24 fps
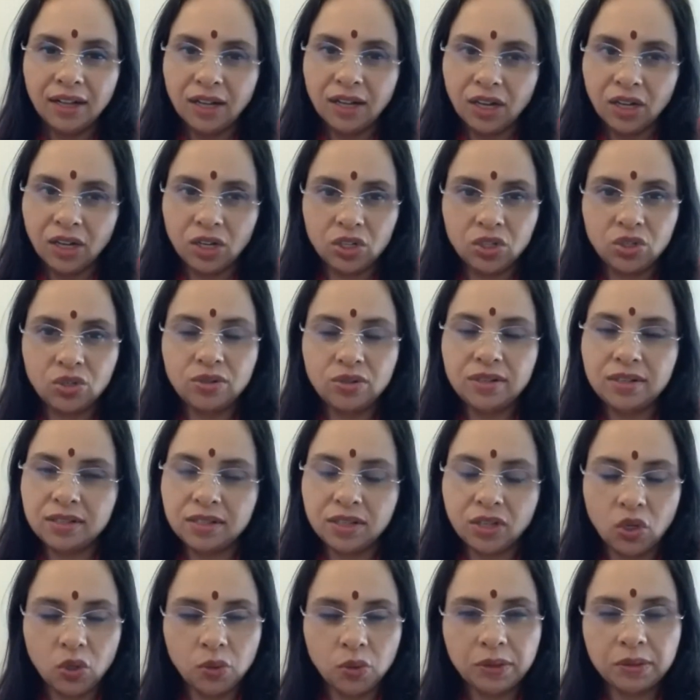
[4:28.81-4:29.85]
Arjun is a
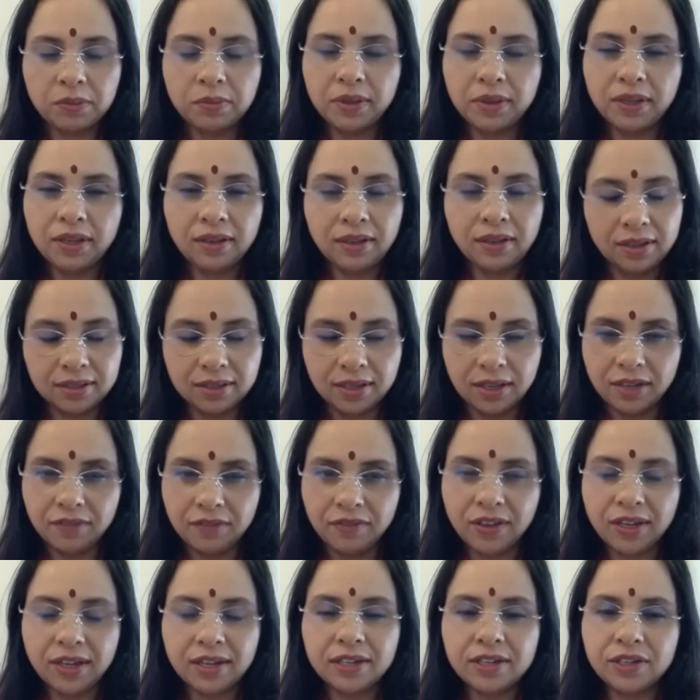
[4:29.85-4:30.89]
human being, is a
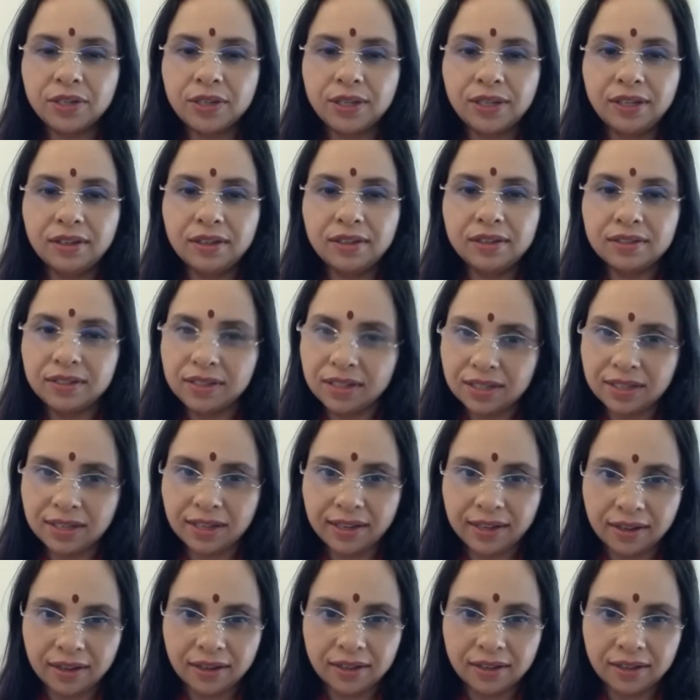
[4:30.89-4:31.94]
living entity, just
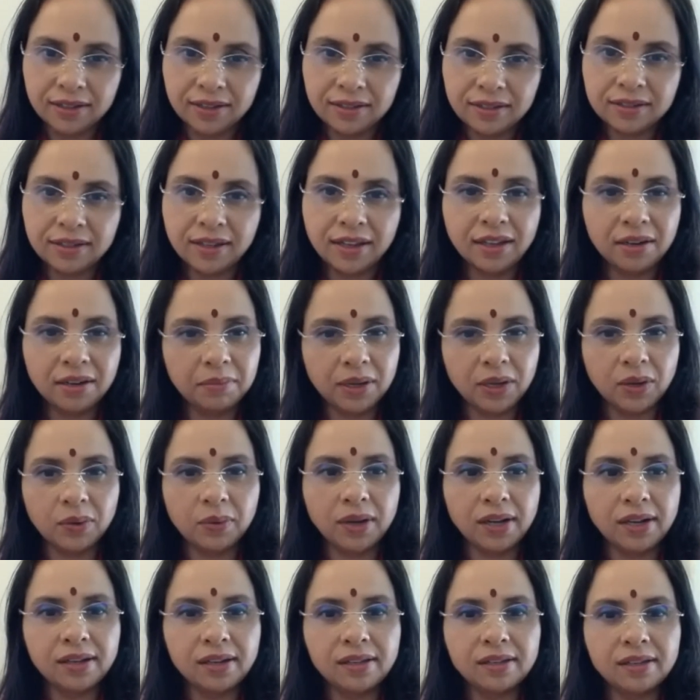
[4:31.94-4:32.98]
like us, and
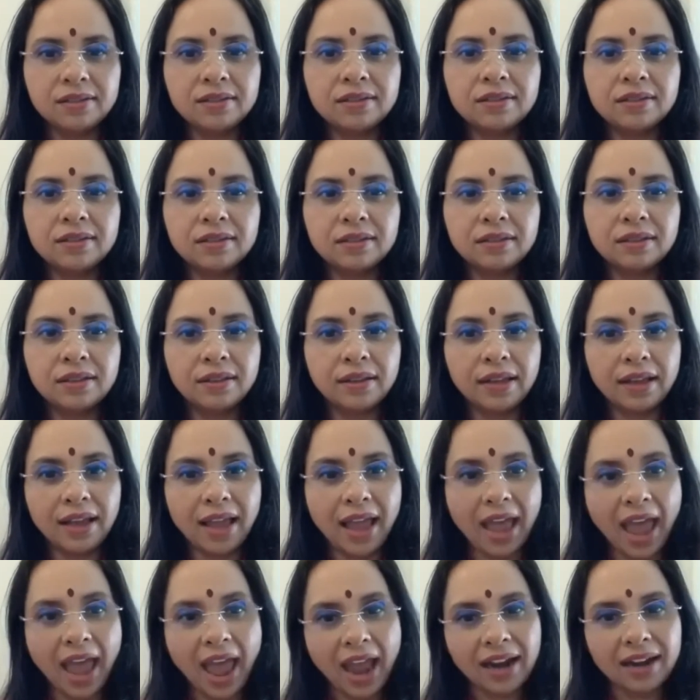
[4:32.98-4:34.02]
Bhagwan is
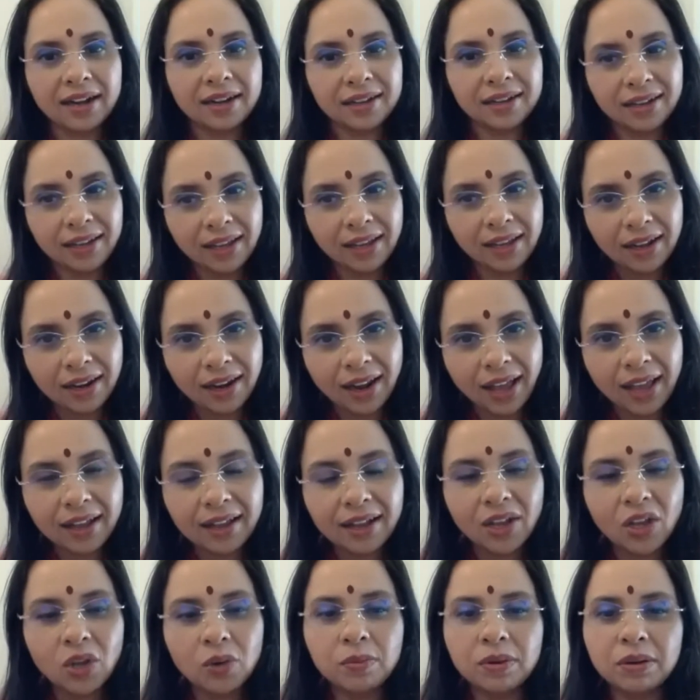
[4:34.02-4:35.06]
acting like
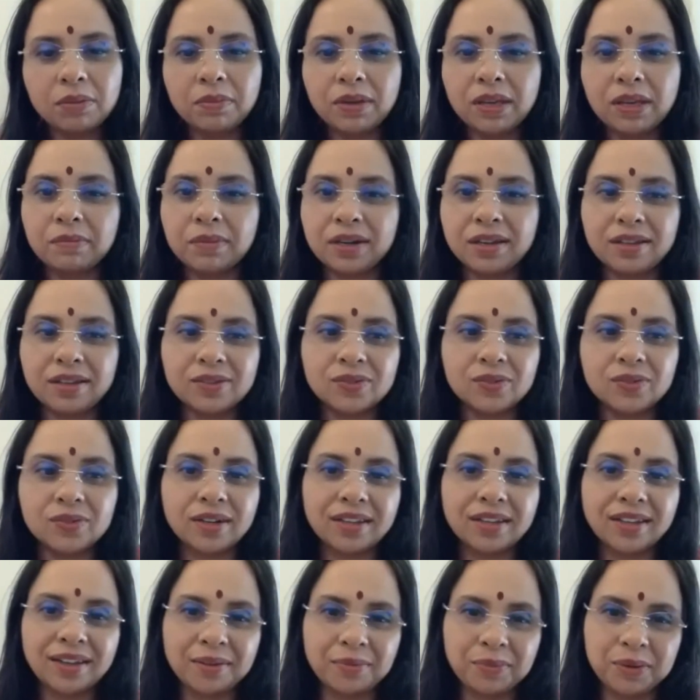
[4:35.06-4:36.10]
a human being, but he's not
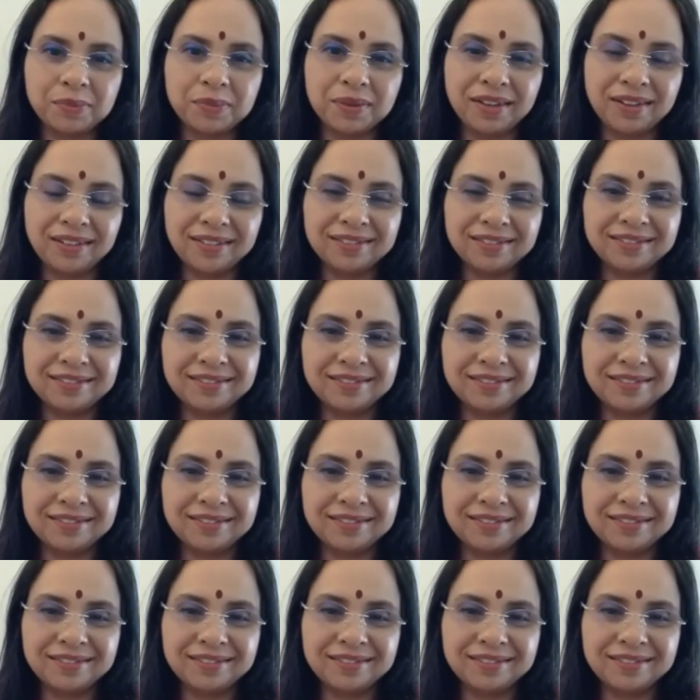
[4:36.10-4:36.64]
a human being.